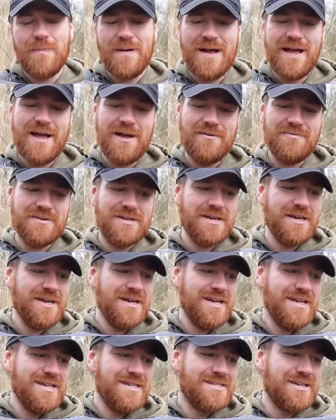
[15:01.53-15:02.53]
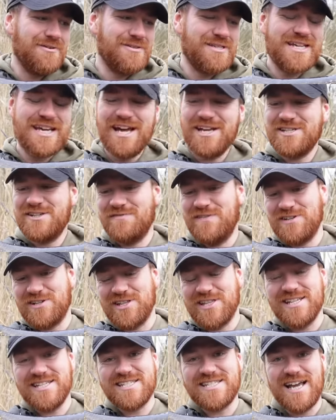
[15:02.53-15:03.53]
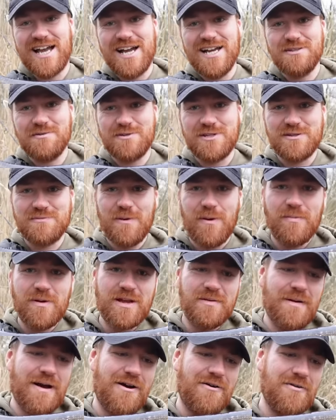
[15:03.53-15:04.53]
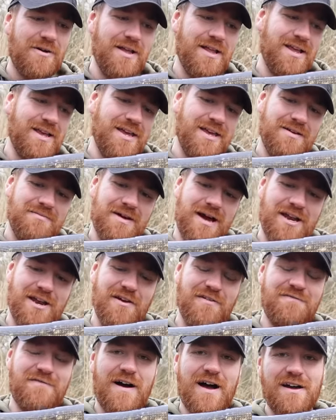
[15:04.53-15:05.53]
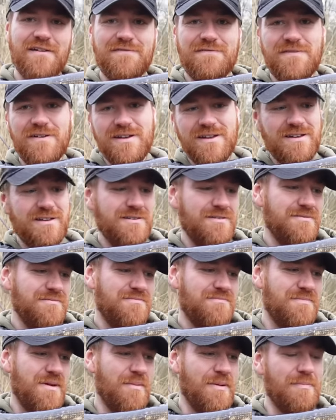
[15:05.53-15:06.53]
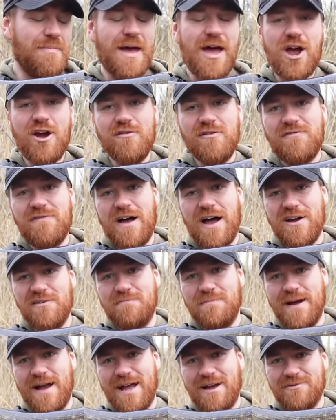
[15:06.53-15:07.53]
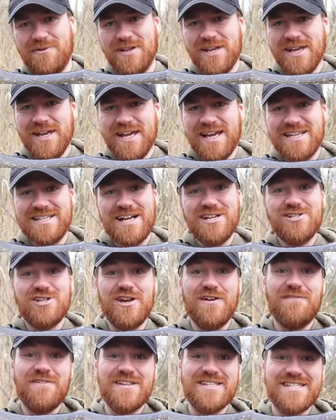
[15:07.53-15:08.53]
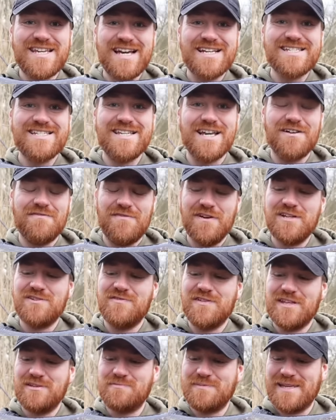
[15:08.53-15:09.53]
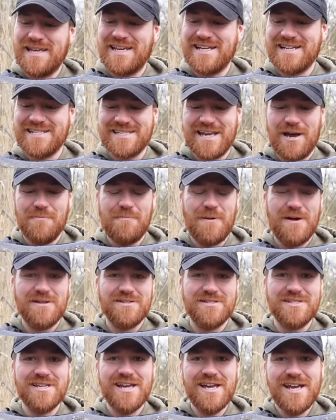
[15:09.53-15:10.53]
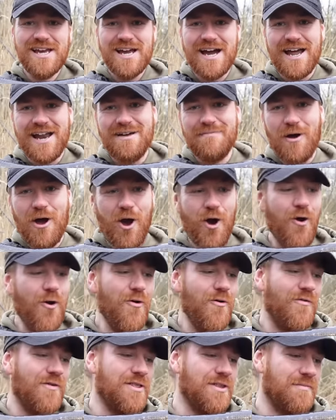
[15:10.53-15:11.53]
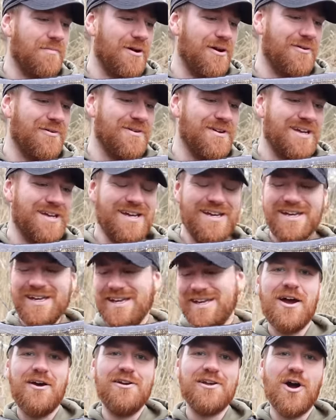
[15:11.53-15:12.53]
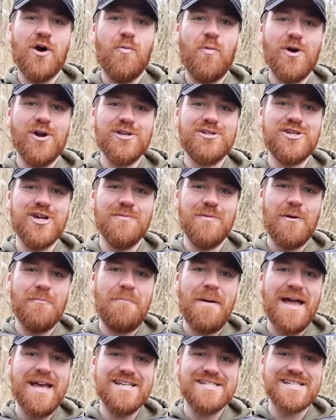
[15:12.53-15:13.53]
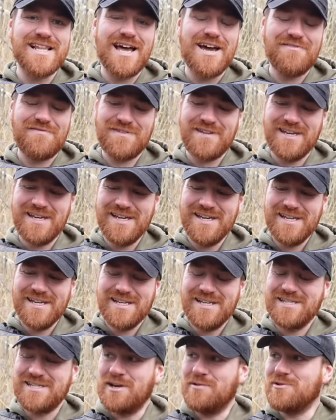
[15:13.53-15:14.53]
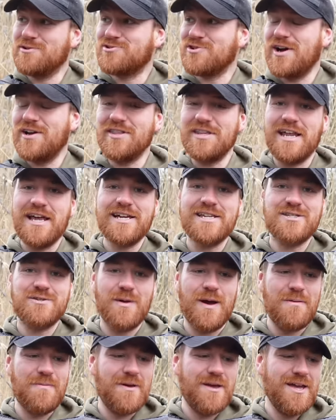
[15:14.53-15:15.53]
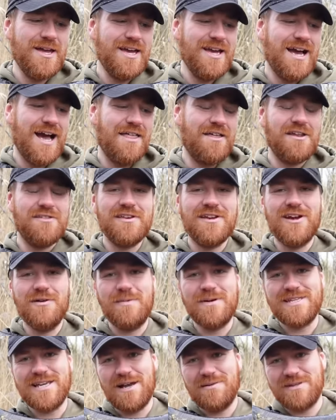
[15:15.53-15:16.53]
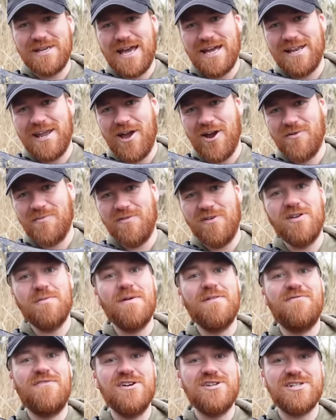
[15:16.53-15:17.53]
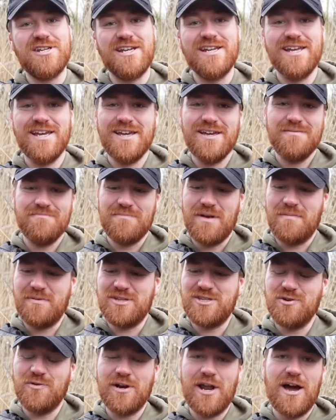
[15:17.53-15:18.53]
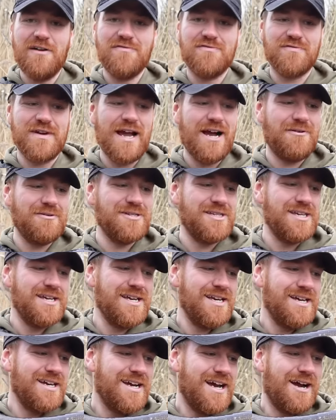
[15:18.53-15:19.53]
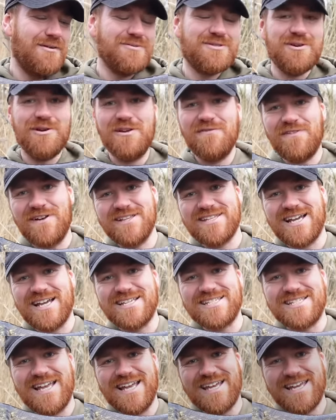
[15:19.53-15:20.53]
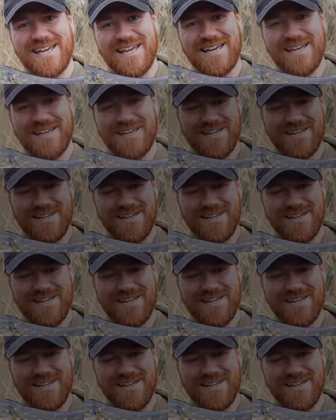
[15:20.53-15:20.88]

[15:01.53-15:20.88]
pound. So to catch a fish of this size, which is probably about, I don't know, five, maybe a bit over five pound, is actually a fantastic fish for this particular set of ponds. And I'm over the moon. I've Only got one or two more baits left, so we'll try in the next swim, and then I think it'll be time to head home. we have only been fishing maybe two and a half, three hours. Absolutely fantastic.